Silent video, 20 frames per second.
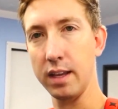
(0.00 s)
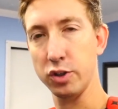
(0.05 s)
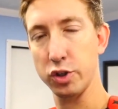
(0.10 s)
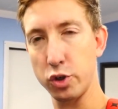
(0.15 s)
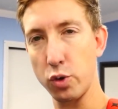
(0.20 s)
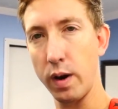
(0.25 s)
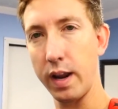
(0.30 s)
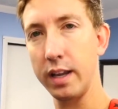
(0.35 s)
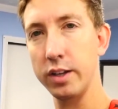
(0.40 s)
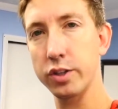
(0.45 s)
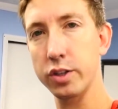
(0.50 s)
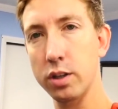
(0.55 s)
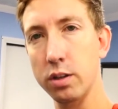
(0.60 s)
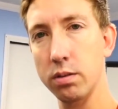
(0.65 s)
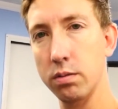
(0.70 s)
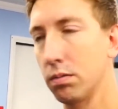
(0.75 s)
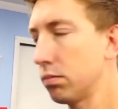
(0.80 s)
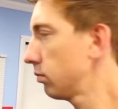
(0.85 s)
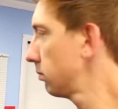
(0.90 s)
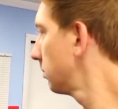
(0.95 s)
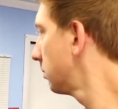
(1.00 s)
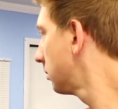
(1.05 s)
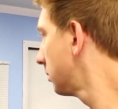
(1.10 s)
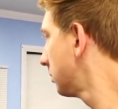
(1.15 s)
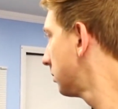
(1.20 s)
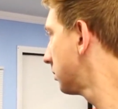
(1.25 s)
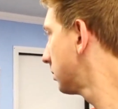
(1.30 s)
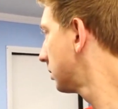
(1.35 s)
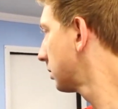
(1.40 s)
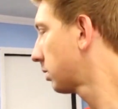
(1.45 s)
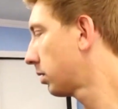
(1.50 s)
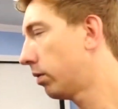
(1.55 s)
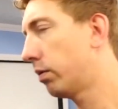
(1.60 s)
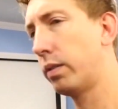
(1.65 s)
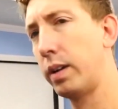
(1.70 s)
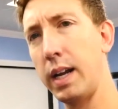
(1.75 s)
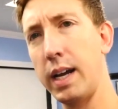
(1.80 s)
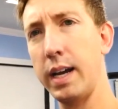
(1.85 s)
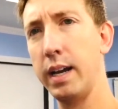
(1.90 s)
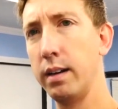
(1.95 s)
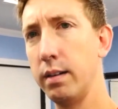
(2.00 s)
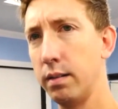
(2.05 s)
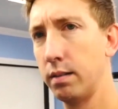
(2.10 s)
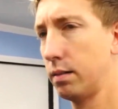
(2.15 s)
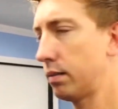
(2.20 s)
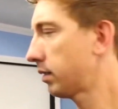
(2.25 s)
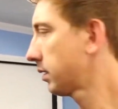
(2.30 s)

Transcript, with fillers: strange going on.